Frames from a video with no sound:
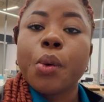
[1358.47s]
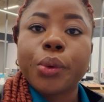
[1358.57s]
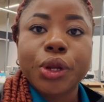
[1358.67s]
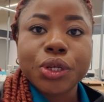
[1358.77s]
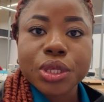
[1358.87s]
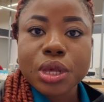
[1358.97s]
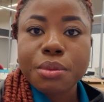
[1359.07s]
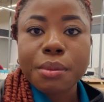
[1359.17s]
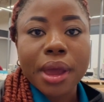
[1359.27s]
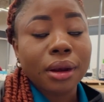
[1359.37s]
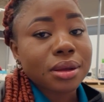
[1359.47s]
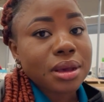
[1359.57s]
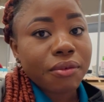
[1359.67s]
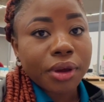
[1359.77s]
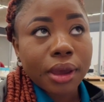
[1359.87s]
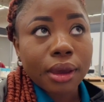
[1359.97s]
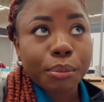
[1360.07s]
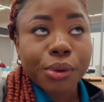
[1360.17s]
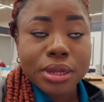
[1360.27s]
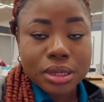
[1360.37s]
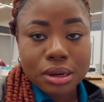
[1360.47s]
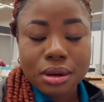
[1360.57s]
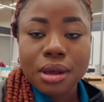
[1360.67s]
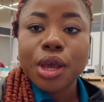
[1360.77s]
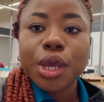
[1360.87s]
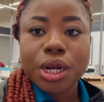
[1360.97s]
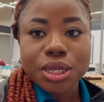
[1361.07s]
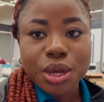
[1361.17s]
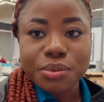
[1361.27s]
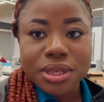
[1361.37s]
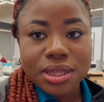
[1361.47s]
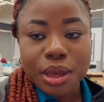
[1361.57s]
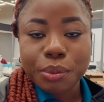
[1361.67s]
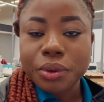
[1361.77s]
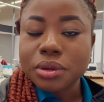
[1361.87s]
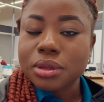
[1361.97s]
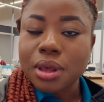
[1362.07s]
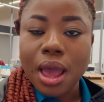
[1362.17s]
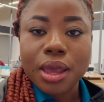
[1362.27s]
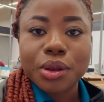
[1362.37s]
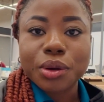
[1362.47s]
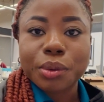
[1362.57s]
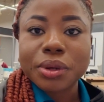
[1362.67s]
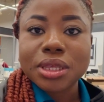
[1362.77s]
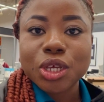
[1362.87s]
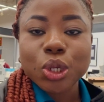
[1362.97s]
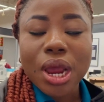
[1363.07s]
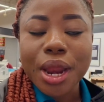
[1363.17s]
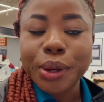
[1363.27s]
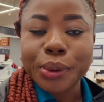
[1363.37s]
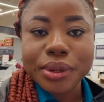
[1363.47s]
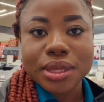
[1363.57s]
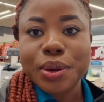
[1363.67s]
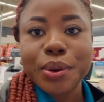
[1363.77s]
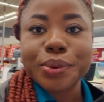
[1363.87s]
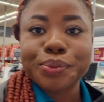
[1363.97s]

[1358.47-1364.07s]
When you just come, you might not have a printer, you just come to Staples and you do the procedure and you're good to go.